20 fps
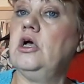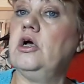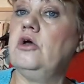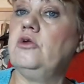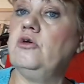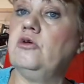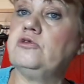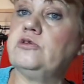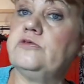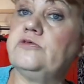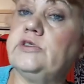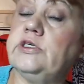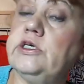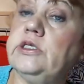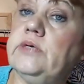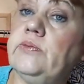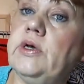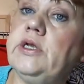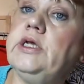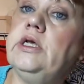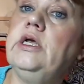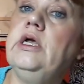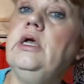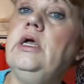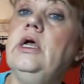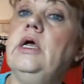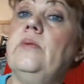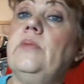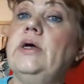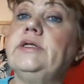And also taken the money.
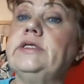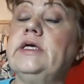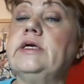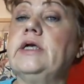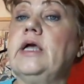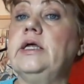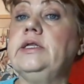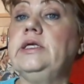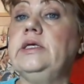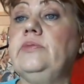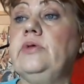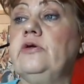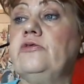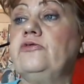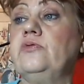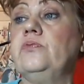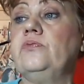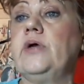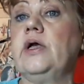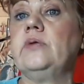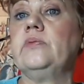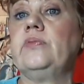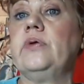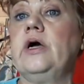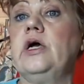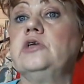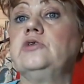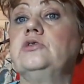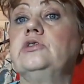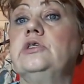But I did get an email from Pink
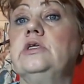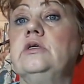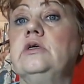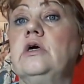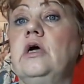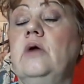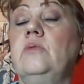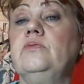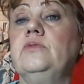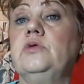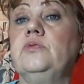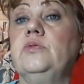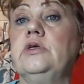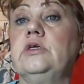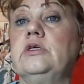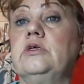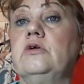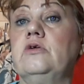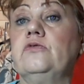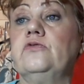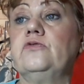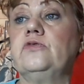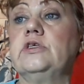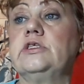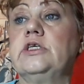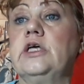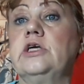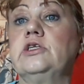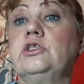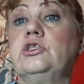Parcel saying, come the week of the
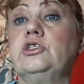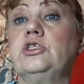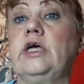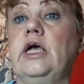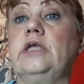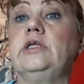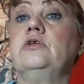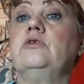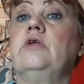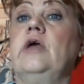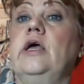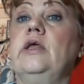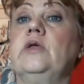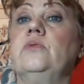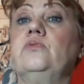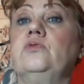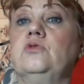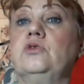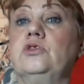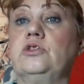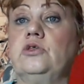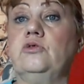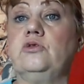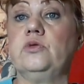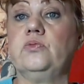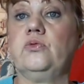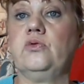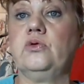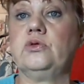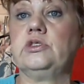6th of January, I'll either post out
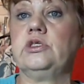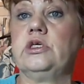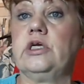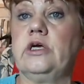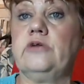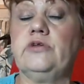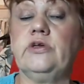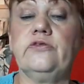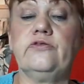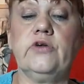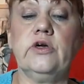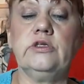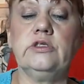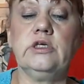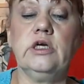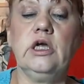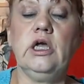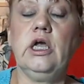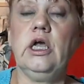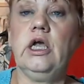the boxes or get a refund.